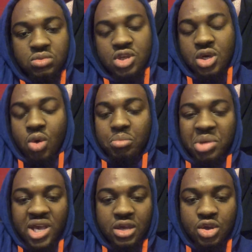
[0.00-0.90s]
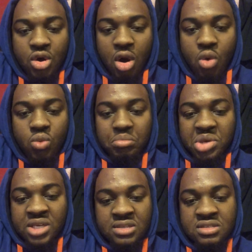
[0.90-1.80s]
you know, being your own
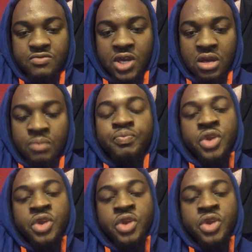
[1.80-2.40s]
biggest fan.